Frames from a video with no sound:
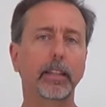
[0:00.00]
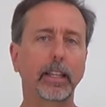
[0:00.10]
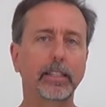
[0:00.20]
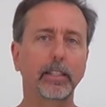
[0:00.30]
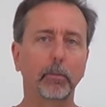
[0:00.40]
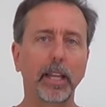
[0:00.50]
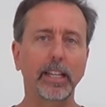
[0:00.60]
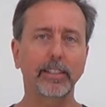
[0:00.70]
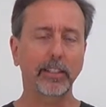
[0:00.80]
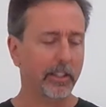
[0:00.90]
it's still
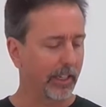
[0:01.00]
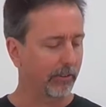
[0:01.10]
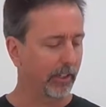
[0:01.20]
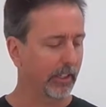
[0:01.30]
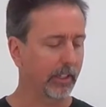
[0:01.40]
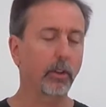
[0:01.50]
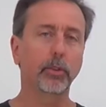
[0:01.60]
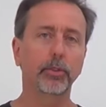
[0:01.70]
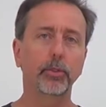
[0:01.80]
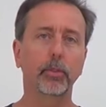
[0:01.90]
plastic. Everything
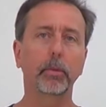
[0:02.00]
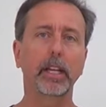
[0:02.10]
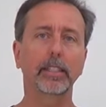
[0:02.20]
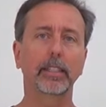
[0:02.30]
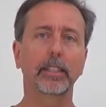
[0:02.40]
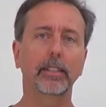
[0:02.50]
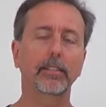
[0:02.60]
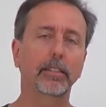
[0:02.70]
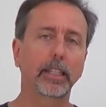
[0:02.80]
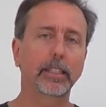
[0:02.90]
goes through the plastic
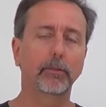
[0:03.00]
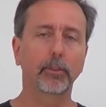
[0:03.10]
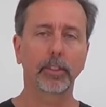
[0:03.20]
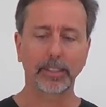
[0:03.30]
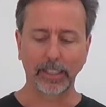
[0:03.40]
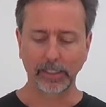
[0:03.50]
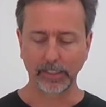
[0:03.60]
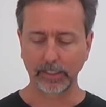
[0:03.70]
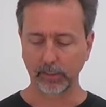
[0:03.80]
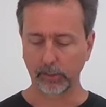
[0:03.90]
except for the stainless
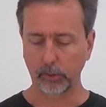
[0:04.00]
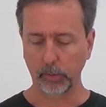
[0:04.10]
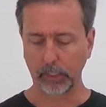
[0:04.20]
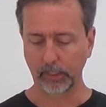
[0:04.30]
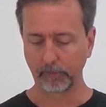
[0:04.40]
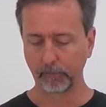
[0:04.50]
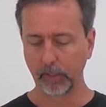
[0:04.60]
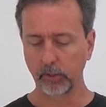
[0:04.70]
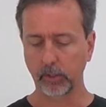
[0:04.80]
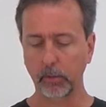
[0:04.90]
steel screen.
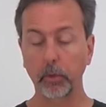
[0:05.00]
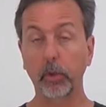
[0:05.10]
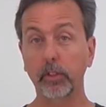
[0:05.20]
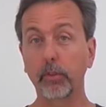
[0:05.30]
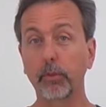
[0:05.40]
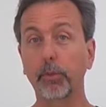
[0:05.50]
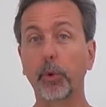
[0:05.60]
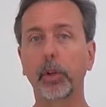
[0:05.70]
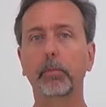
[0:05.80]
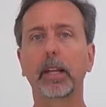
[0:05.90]
So someone who wants to
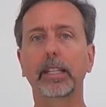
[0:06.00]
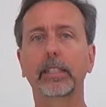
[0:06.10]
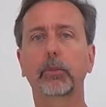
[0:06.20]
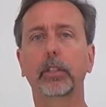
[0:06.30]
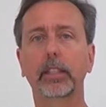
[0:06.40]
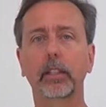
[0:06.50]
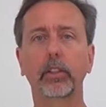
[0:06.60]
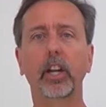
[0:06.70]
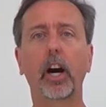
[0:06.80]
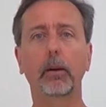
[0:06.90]
avoid plastic, really the
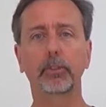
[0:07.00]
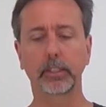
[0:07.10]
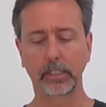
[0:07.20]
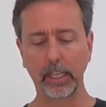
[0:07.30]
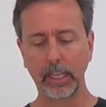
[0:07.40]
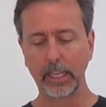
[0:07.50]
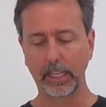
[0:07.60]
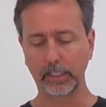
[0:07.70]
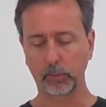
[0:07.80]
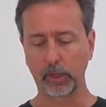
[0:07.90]
only option
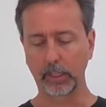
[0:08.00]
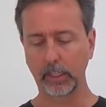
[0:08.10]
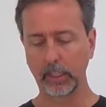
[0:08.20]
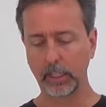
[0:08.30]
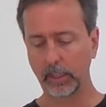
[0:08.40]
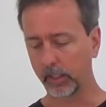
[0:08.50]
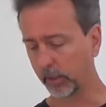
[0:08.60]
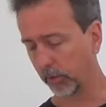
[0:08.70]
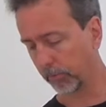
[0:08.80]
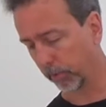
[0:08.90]
is with the
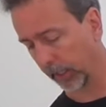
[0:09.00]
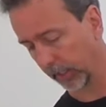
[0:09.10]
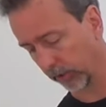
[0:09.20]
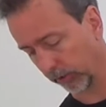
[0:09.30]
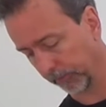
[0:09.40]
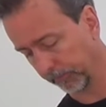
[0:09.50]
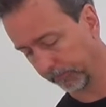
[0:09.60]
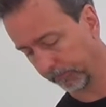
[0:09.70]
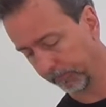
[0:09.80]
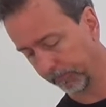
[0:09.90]
Super Angel.
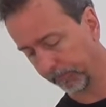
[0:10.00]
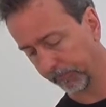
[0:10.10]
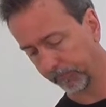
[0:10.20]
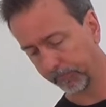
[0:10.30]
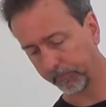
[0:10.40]
Come